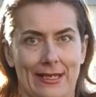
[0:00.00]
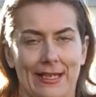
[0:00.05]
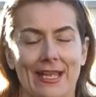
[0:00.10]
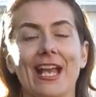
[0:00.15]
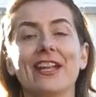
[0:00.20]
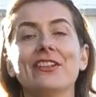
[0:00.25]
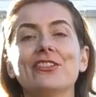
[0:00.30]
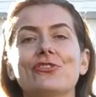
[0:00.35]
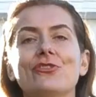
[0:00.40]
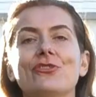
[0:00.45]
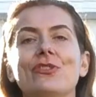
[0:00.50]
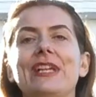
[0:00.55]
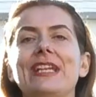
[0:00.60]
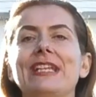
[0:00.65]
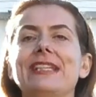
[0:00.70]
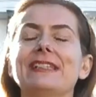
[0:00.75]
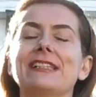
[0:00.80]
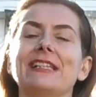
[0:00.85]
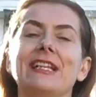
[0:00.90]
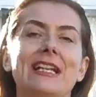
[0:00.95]

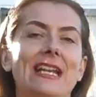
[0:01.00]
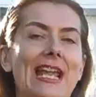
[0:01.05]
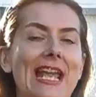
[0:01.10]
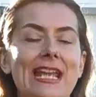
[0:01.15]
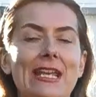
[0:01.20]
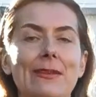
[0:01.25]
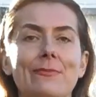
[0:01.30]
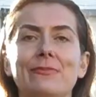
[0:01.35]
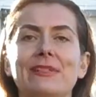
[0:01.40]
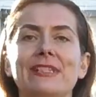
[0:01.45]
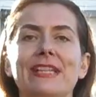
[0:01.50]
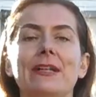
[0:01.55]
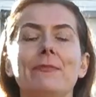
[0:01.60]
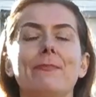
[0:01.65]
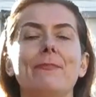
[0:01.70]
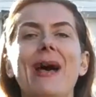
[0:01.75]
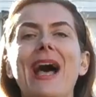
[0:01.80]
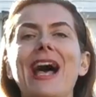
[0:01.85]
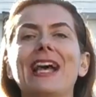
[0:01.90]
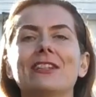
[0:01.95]
Countries, claims, and
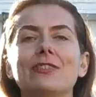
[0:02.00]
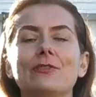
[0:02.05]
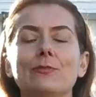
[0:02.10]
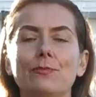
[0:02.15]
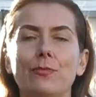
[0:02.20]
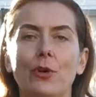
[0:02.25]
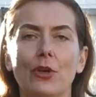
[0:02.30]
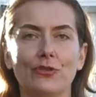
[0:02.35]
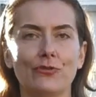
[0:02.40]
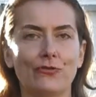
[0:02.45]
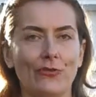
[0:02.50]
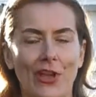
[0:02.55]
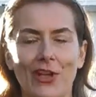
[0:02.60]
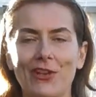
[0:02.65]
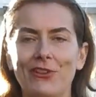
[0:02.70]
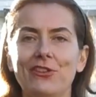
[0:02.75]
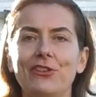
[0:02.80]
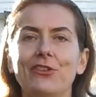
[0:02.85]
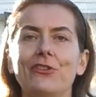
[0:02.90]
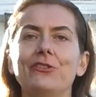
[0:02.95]
patent
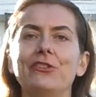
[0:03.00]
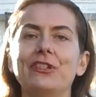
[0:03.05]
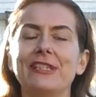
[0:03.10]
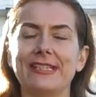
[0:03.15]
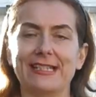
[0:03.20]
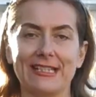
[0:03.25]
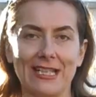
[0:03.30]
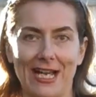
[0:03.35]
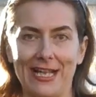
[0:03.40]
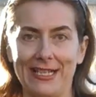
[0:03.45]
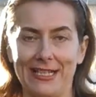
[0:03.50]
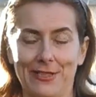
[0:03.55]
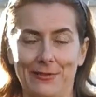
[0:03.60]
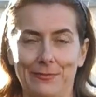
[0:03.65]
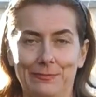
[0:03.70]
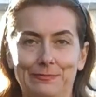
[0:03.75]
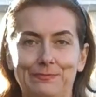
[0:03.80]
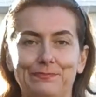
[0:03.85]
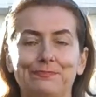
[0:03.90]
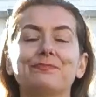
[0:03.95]
portfolio
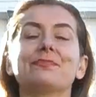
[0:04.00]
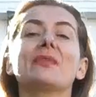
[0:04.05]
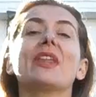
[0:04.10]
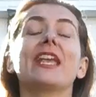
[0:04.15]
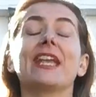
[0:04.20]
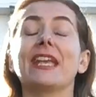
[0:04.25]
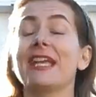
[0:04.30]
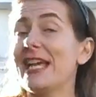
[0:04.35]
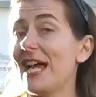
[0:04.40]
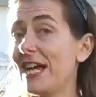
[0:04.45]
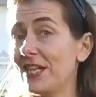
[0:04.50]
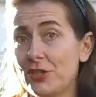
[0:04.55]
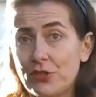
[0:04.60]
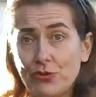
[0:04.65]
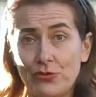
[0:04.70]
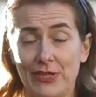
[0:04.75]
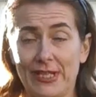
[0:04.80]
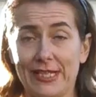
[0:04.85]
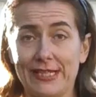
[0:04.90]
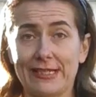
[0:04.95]
design.
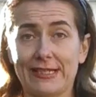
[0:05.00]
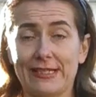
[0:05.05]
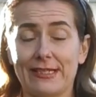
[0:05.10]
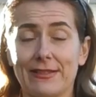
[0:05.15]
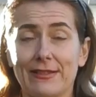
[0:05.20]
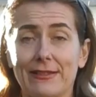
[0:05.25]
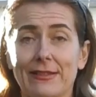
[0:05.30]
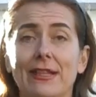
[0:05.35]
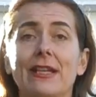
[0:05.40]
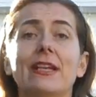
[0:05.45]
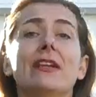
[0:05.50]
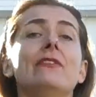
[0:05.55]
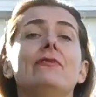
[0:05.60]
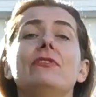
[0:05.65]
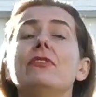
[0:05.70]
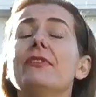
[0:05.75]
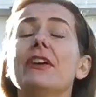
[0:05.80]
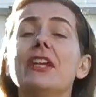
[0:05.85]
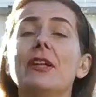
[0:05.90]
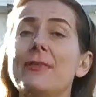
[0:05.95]
Countries.
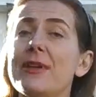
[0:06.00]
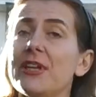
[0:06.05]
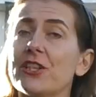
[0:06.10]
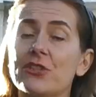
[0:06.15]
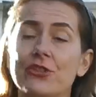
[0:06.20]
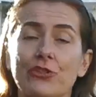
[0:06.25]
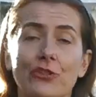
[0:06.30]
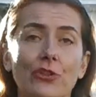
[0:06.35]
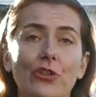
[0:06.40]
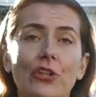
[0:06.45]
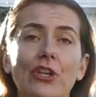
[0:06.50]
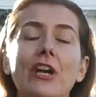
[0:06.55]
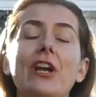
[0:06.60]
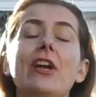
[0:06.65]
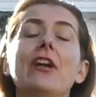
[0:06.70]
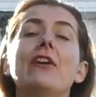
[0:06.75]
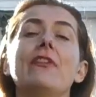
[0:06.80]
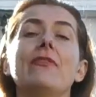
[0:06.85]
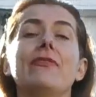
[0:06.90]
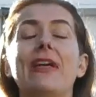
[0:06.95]
We want to make sure
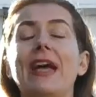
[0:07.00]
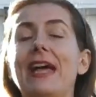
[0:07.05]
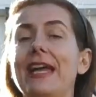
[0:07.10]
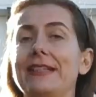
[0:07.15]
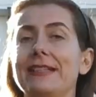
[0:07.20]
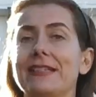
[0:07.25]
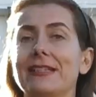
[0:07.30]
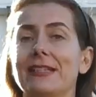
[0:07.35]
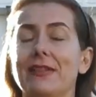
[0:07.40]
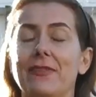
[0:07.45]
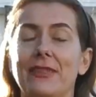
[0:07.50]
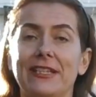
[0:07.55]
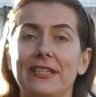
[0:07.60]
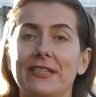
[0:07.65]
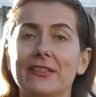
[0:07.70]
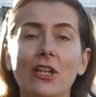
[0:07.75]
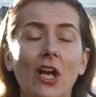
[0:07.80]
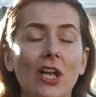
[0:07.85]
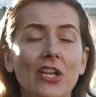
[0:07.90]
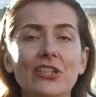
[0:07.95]
that the
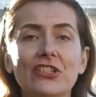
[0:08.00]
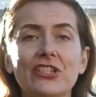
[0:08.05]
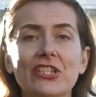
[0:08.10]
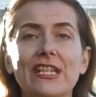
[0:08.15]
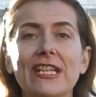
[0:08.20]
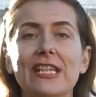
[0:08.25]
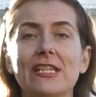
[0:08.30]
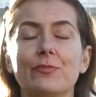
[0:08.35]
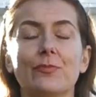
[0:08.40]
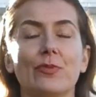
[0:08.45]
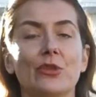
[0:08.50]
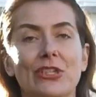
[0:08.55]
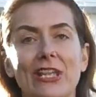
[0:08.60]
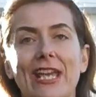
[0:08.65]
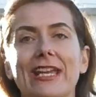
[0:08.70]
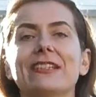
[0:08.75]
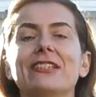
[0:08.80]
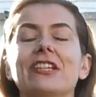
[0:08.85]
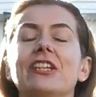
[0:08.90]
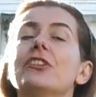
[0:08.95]
technology is
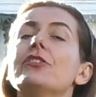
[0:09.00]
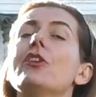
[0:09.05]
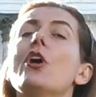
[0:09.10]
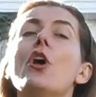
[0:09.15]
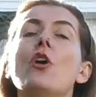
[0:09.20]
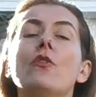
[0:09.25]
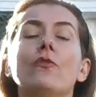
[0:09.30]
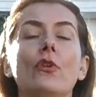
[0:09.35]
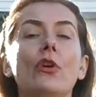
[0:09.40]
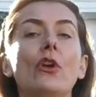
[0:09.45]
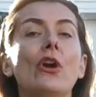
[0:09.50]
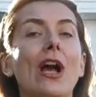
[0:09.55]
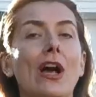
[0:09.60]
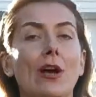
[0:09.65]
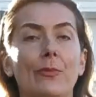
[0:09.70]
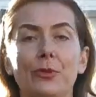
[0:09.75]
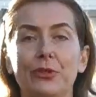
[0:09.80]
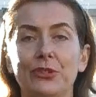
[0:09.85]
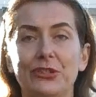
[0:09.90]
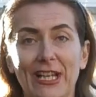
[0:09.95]
protected where
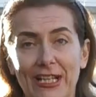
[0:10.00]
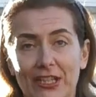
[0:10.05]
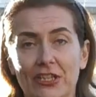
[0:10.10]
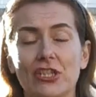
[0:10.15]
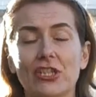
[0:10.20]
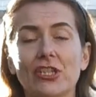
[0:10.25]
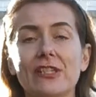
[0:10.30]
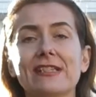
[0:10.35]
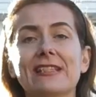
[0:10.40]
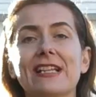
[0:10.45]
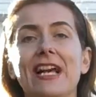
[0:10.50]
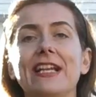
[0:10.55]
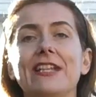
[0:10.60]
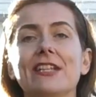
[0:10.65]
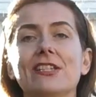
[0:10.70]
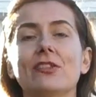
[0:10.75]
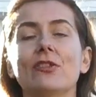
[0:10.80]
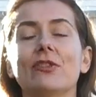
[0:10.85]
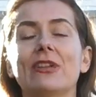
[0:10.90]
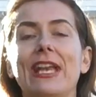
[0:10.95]
our production site
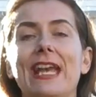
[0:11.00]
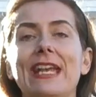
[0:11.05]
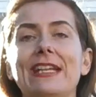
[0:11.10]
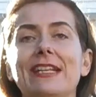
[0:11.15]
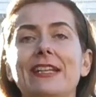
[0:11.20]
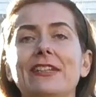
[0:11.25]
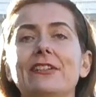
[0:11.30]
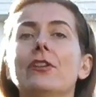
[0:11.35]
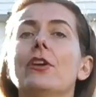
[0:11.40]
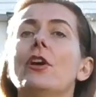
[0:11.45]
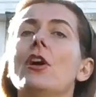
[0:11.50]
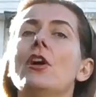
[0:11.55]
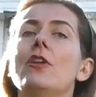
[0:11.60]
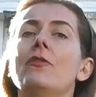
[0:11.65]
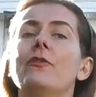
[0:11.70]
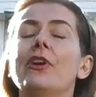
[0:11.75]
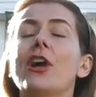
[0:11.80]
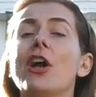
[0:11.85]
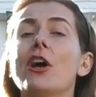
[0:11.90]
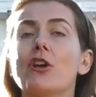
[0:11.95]
is located,
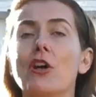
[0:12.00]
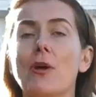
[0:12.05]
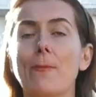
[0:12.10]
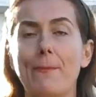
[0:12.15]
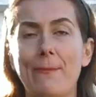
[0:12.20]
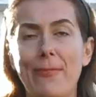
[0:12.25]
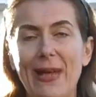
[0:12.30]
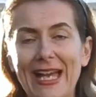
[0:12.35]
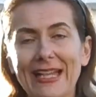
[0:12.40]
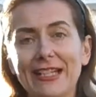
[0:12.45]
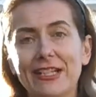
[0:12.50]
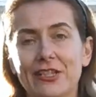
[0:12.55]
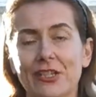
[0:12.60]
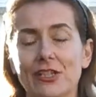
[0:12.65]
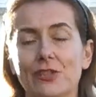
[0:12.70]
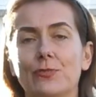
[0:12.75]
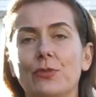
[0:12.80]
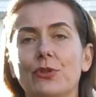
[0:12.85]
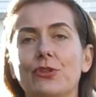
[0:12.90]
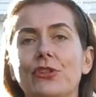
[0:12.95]
where our
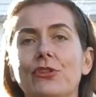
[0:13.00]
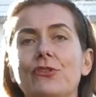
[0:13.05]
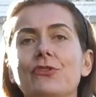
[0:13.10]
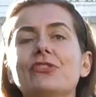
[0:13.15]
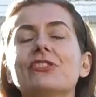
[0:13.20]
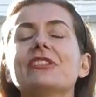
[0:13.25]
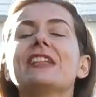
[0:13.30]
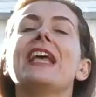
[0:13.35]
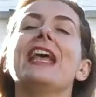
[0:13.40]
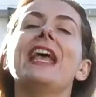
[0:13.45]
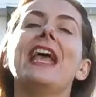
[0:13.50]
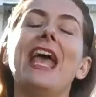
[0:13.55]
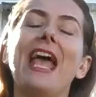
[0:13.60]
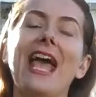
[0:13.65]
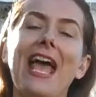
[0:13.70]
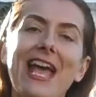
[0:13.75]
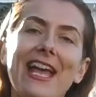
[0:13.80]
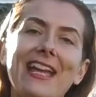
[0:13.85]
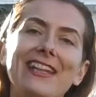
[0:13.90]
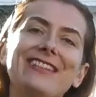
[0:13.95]
competitors produce,
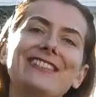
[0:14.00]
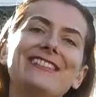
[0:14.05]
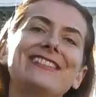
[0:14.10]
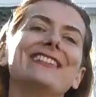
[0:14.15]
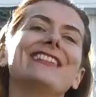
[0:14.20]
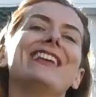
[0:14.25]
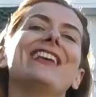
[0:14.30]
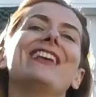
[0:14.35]
and